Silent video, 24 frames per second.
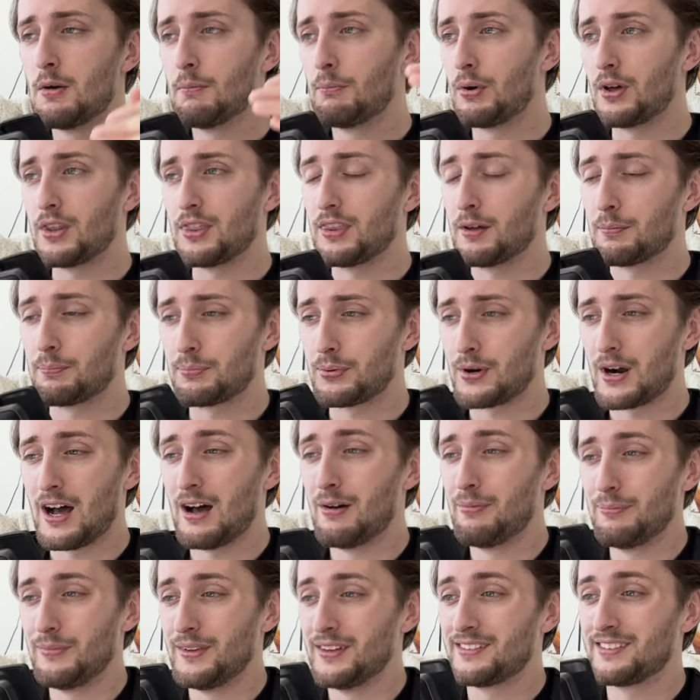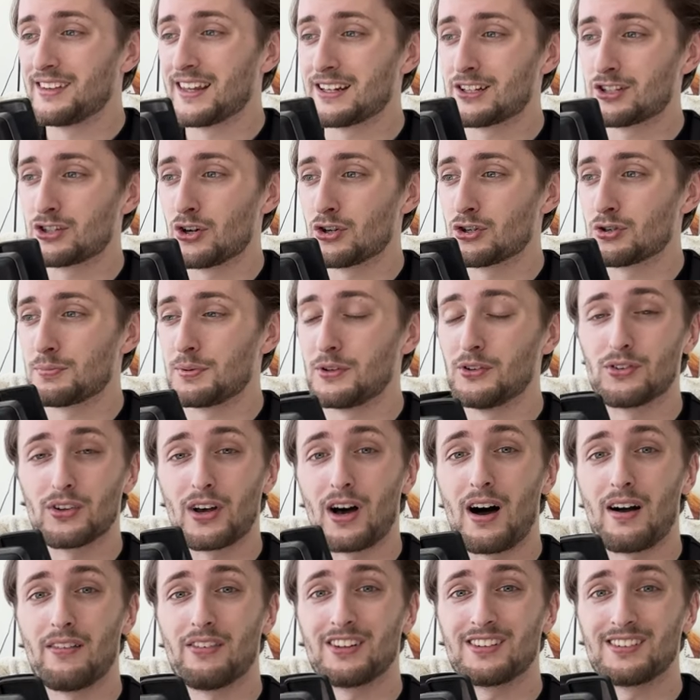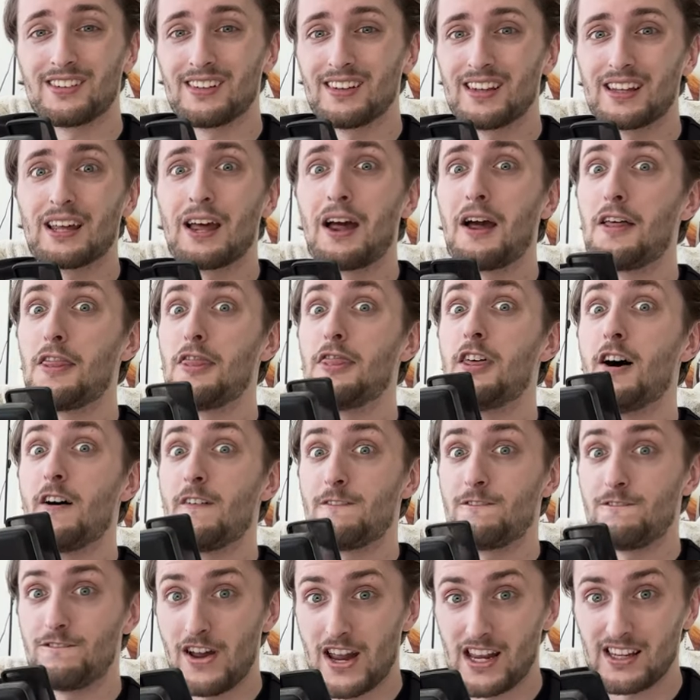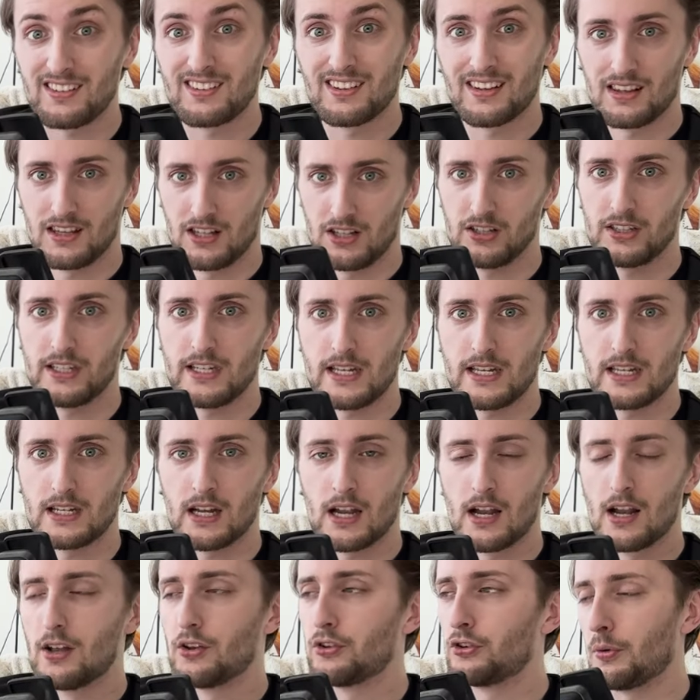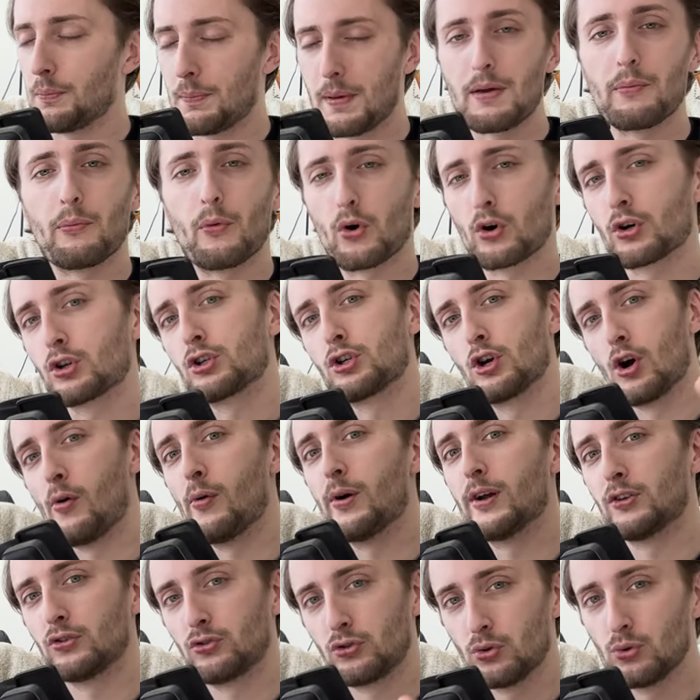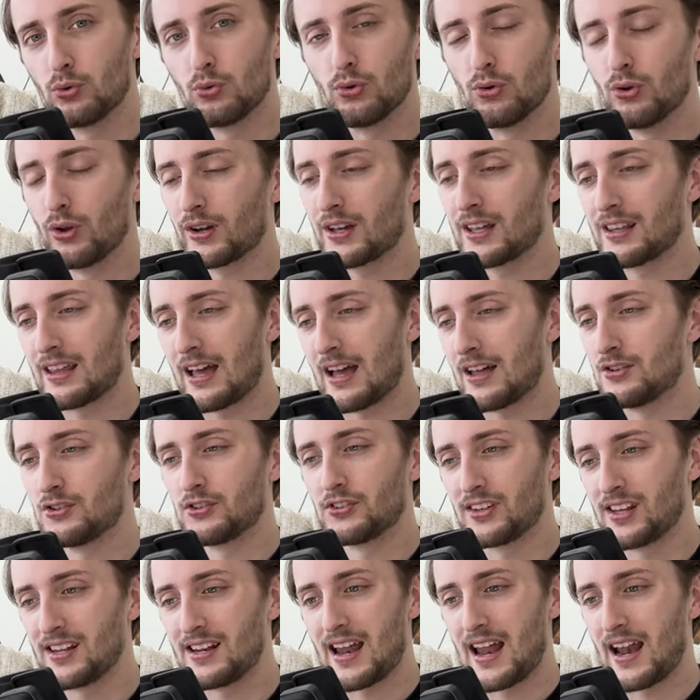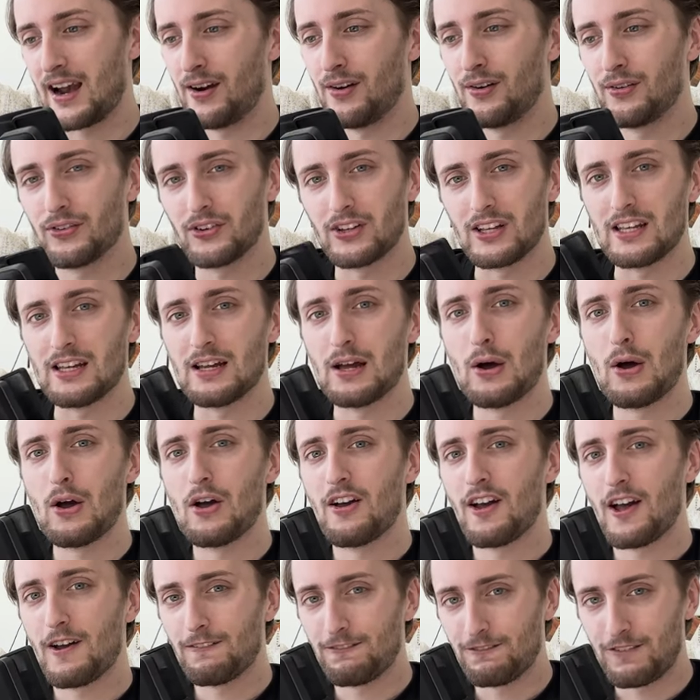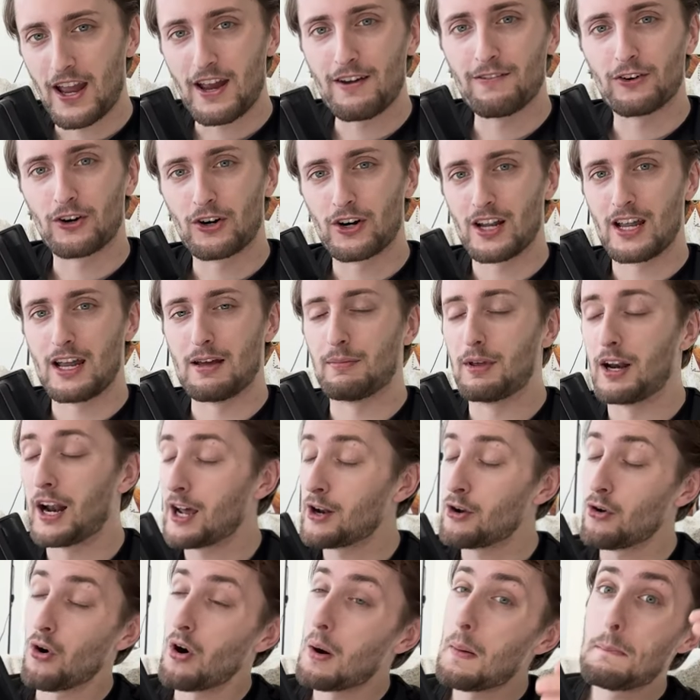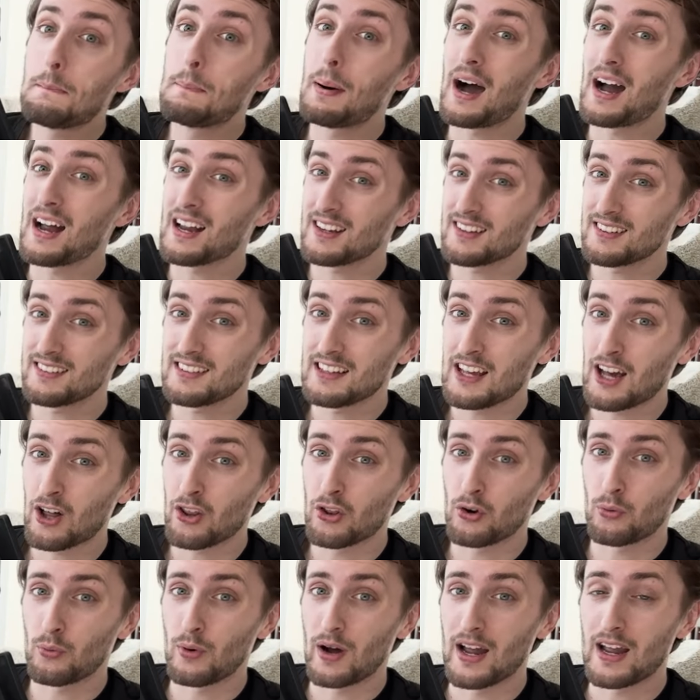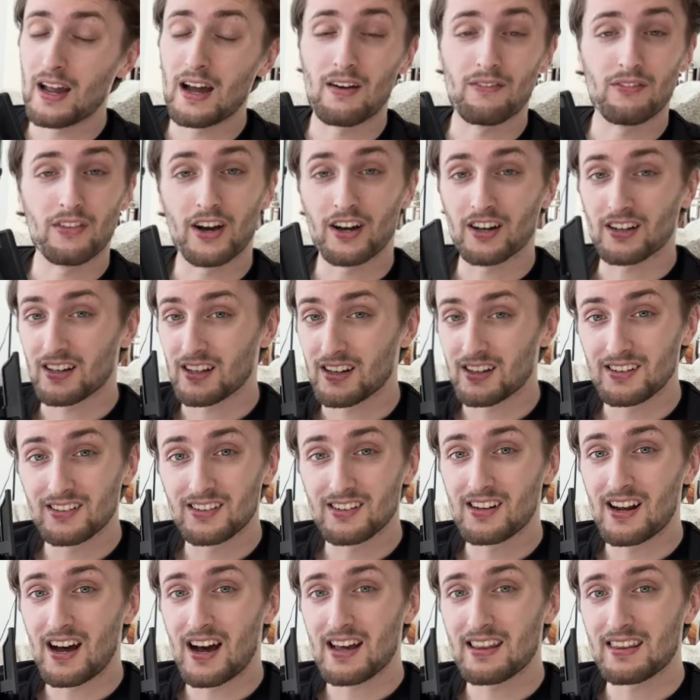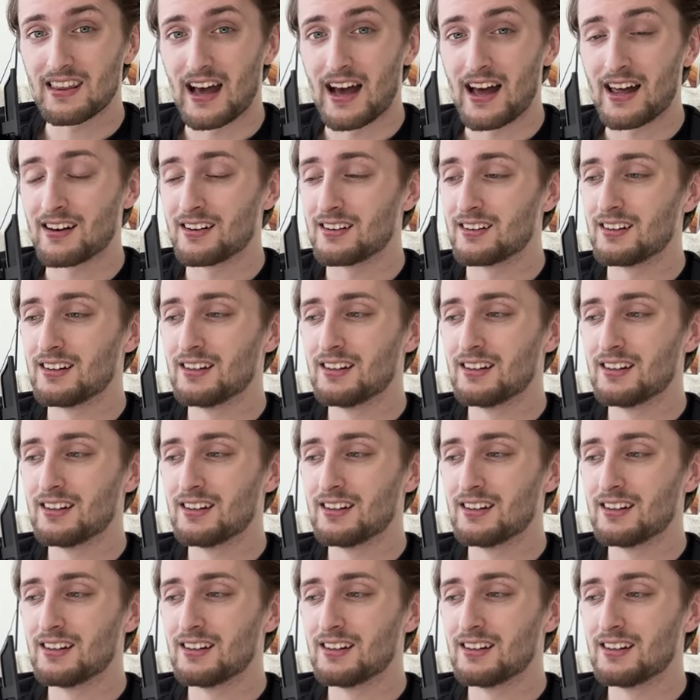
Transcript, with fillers: But the problem is like Jojopyun's obviously like the face of the league. So people are going to look at that and just inherently favor him. And I know I'm biased the other way. I'm not going to deny that.